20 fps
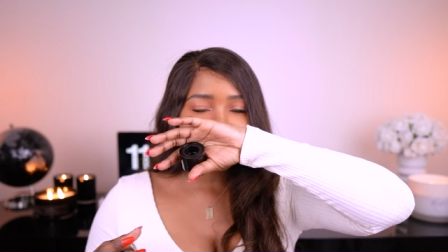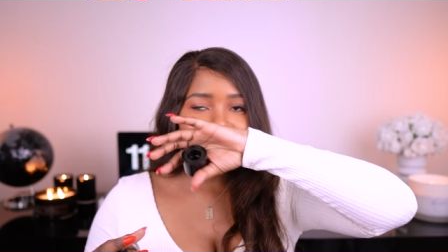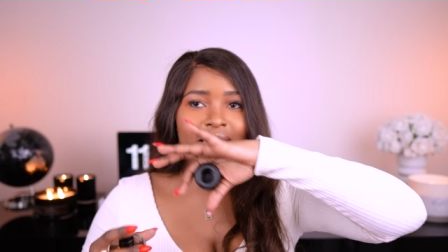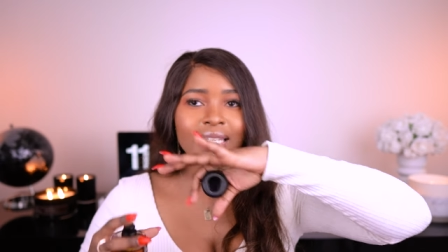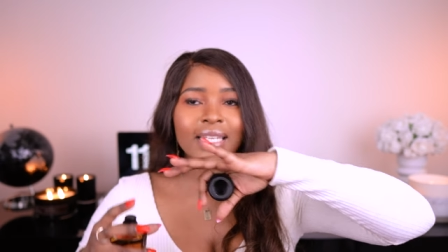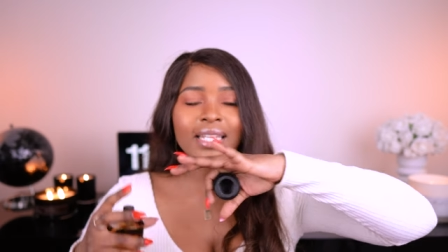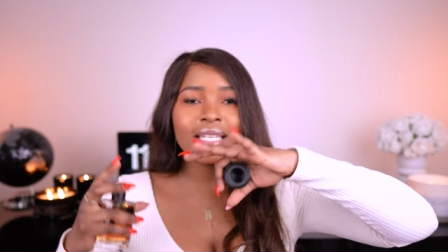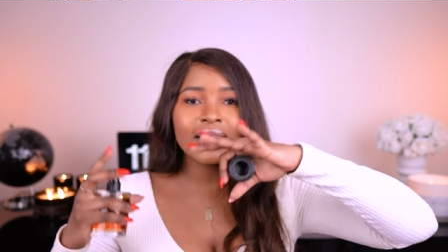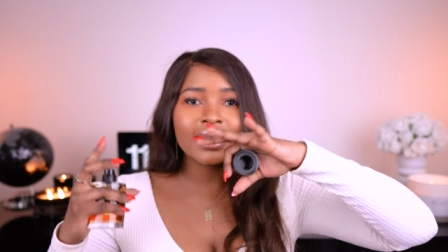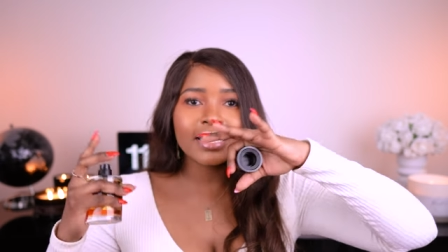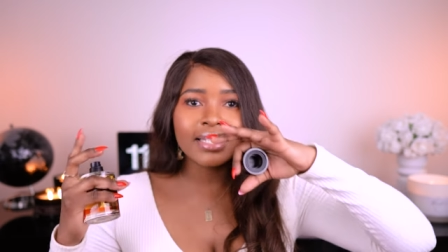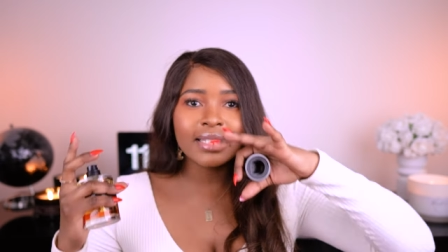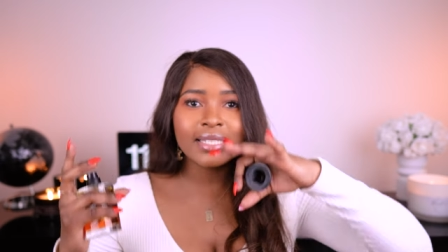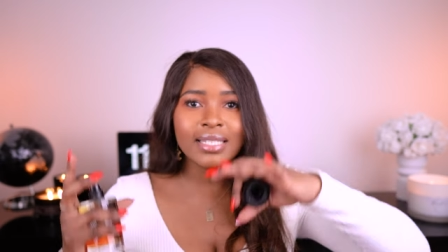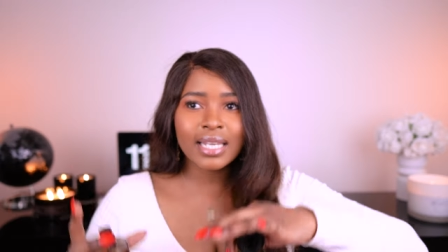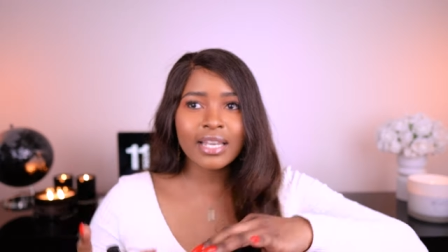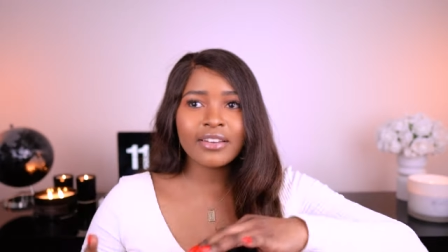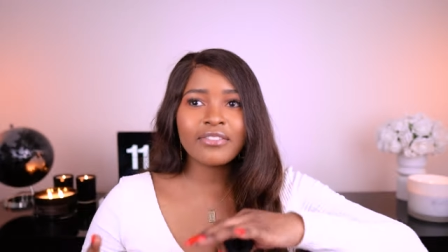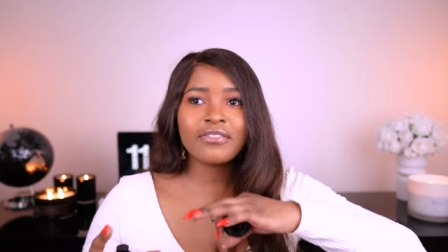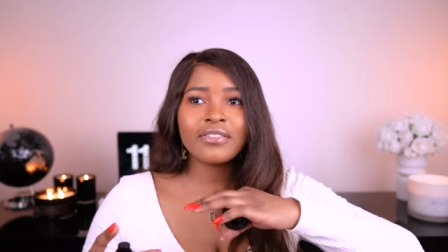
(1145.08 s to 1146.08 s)
It is
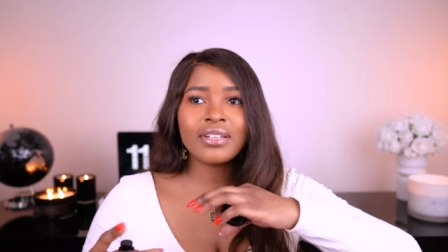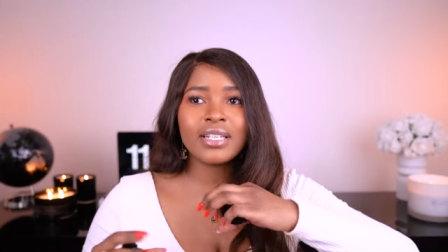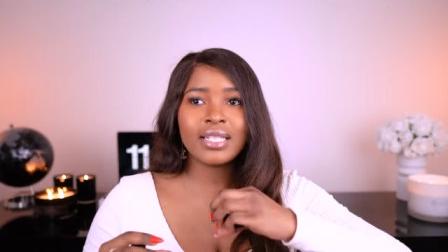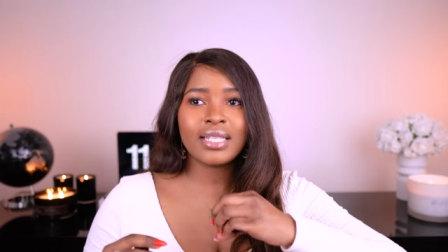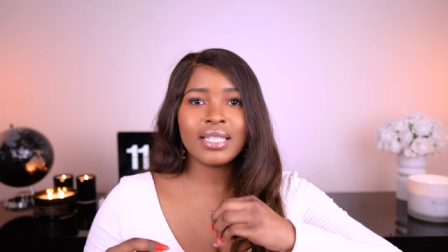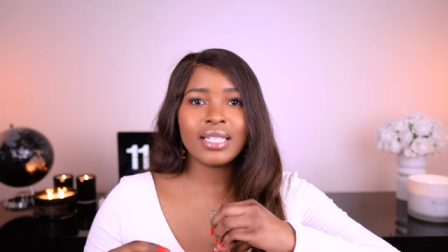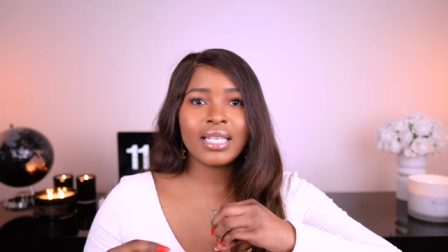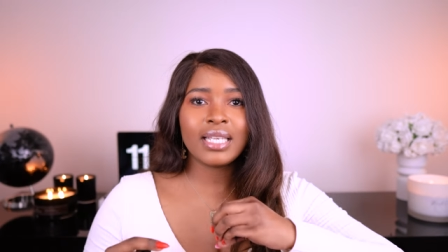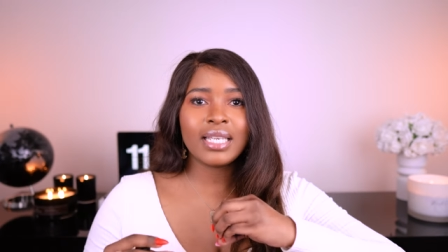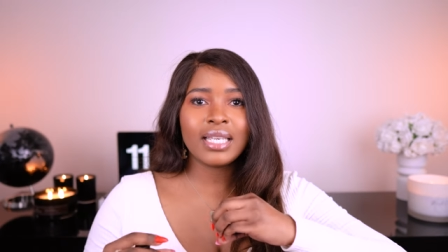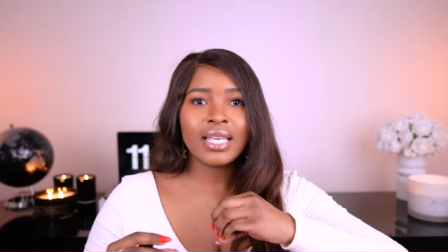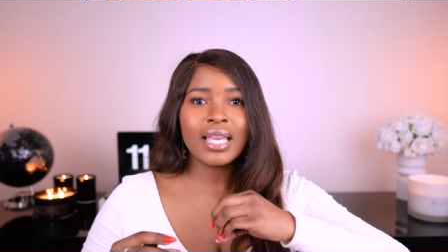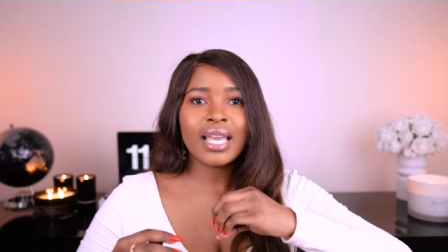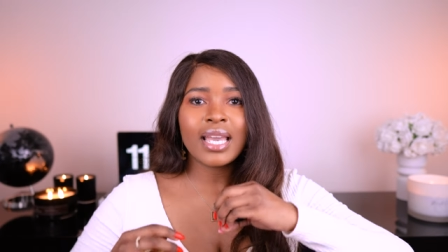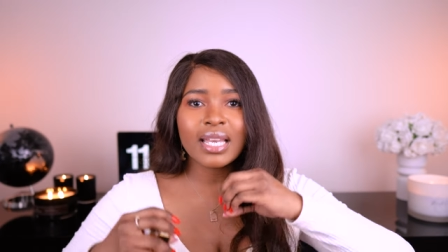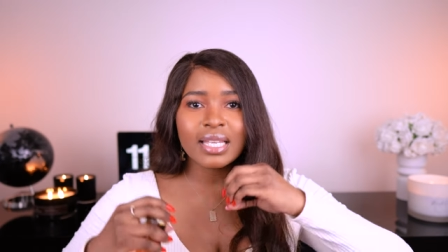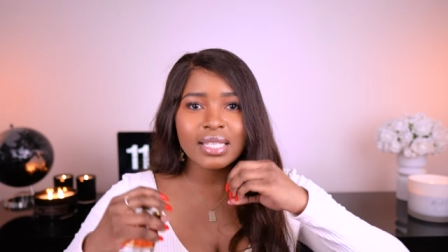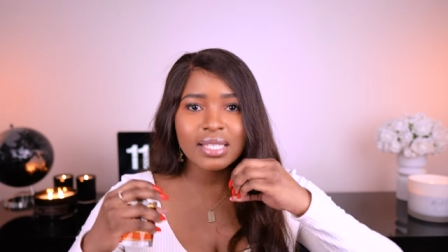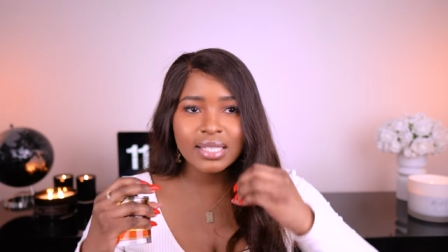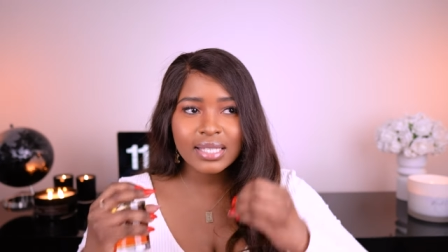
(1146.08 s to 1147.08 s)
definitely
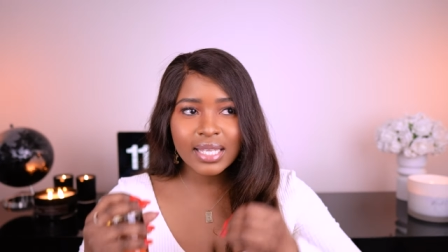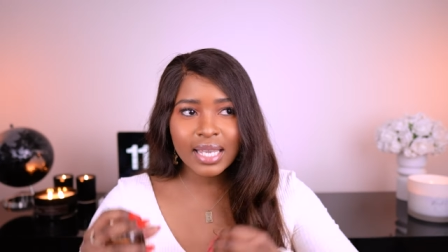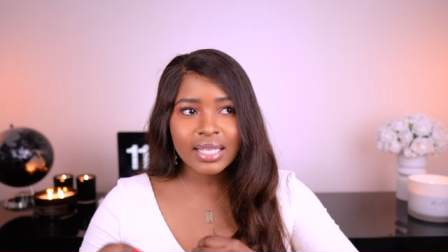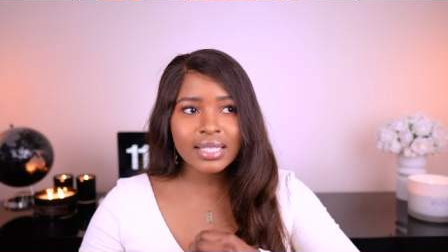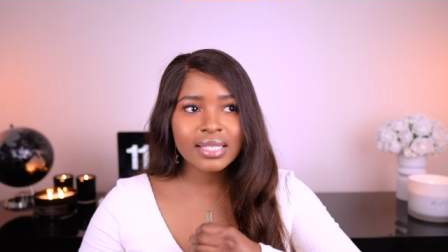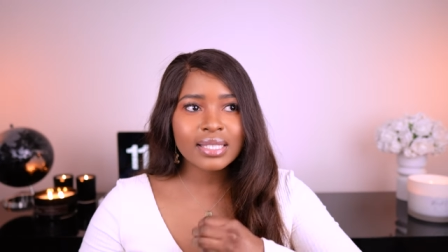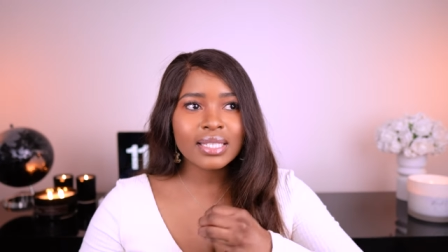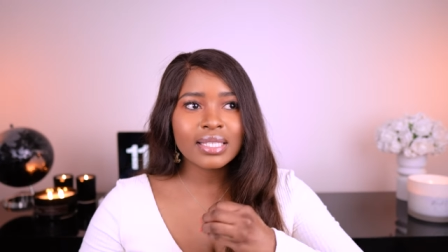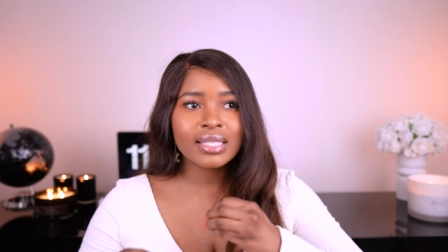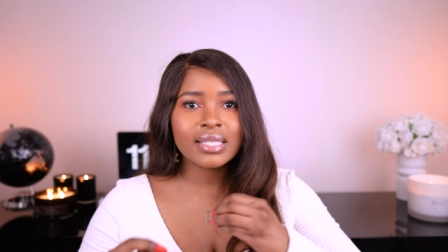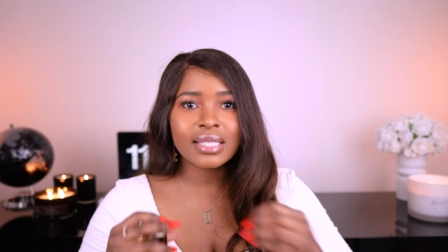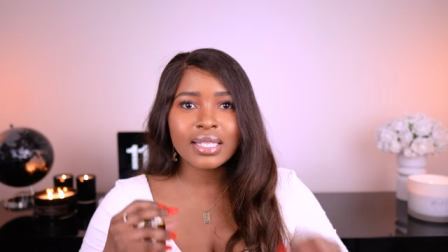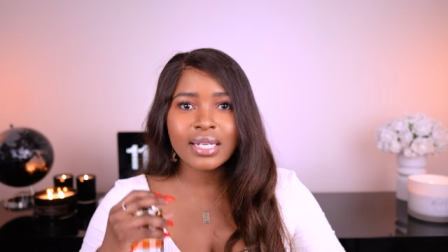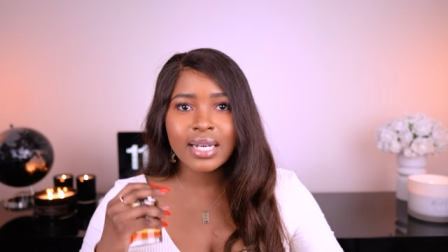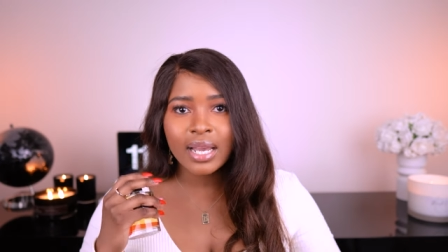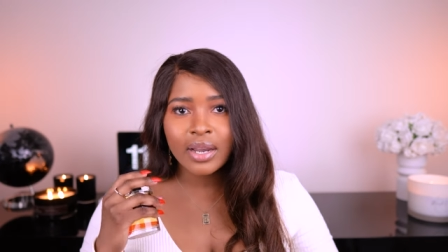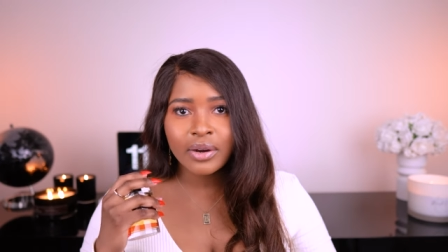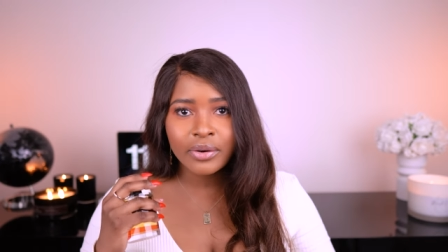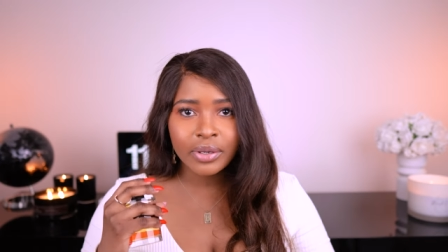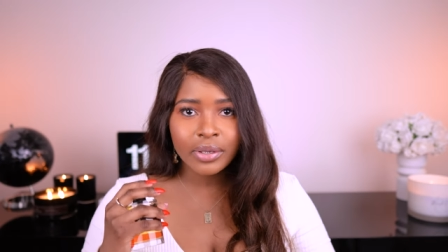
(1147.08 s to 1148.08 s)
a sexy
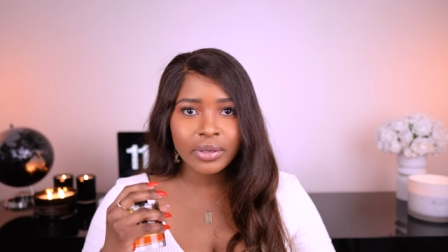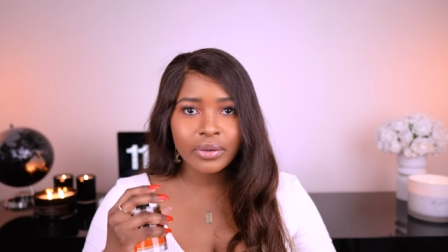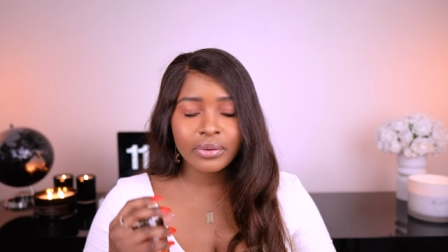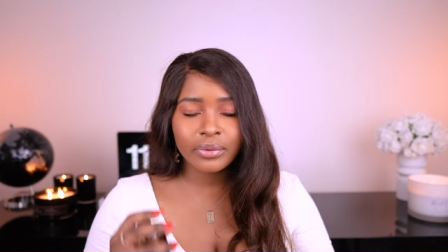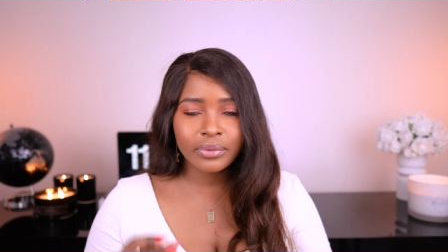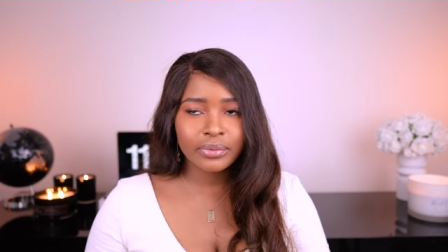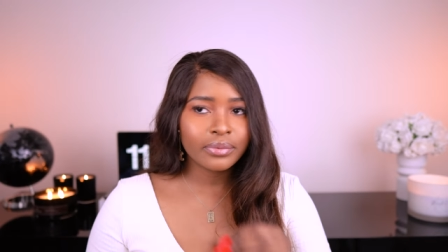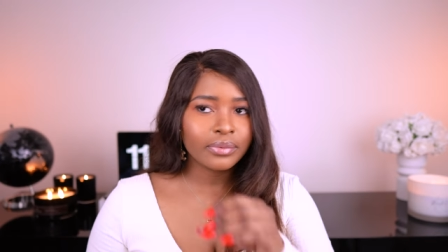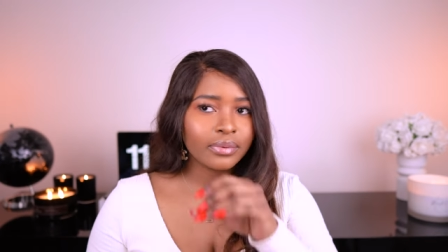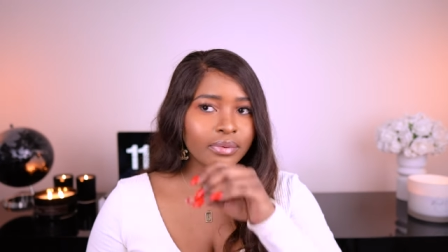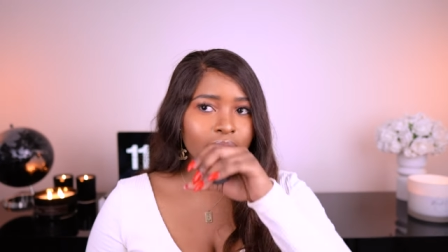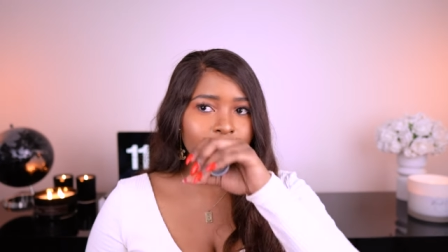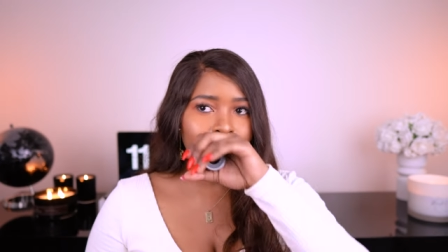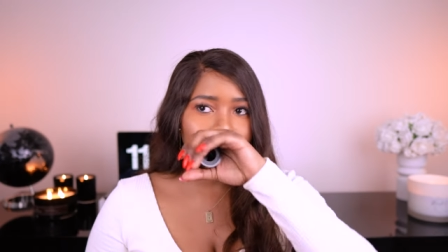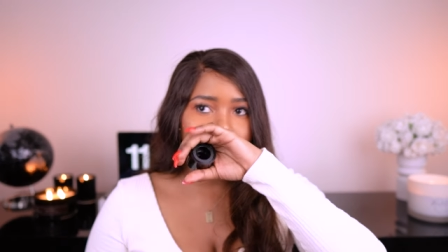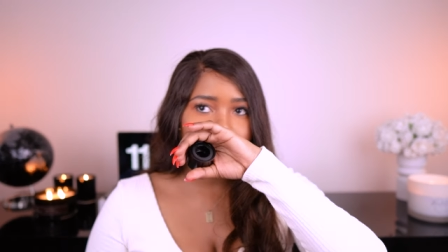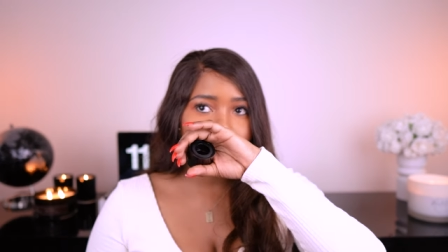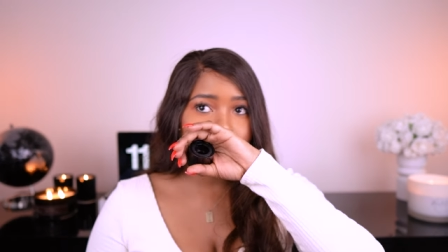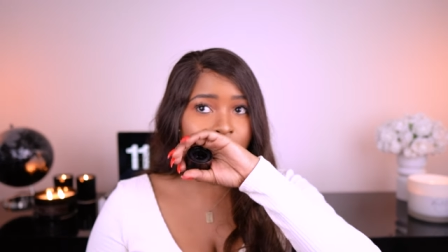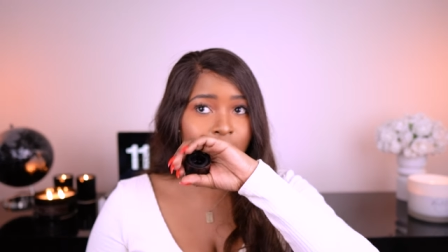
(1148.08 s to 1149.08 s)
scenario
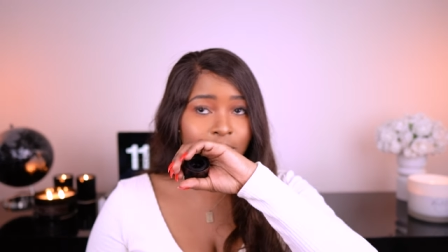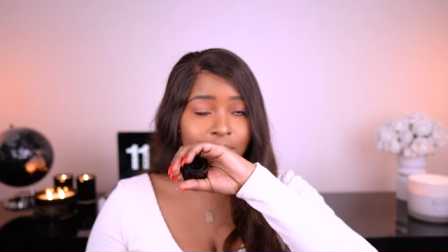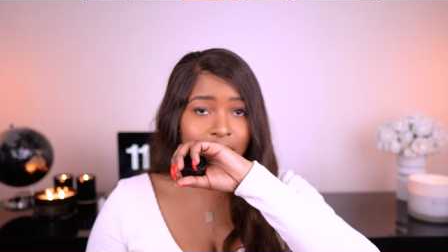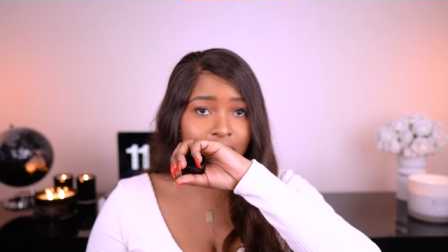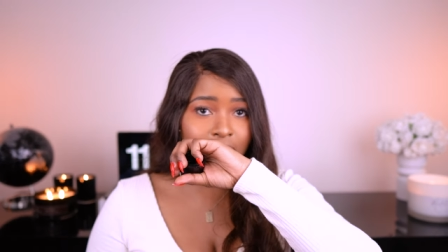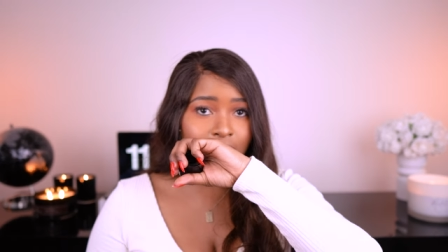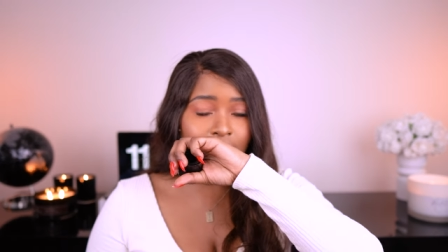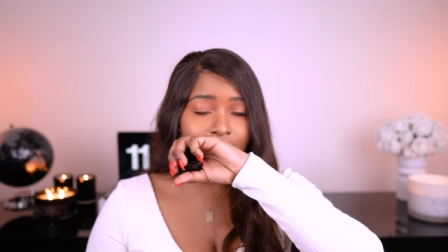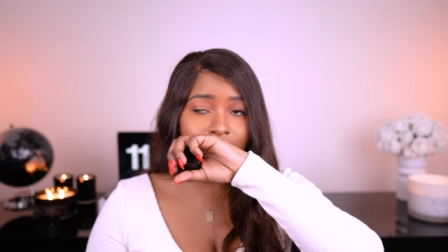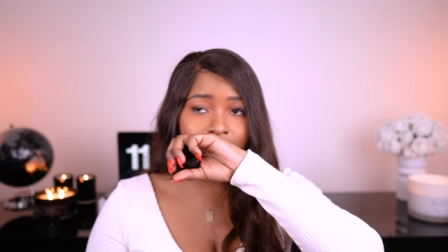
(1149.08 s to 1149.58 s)
for me.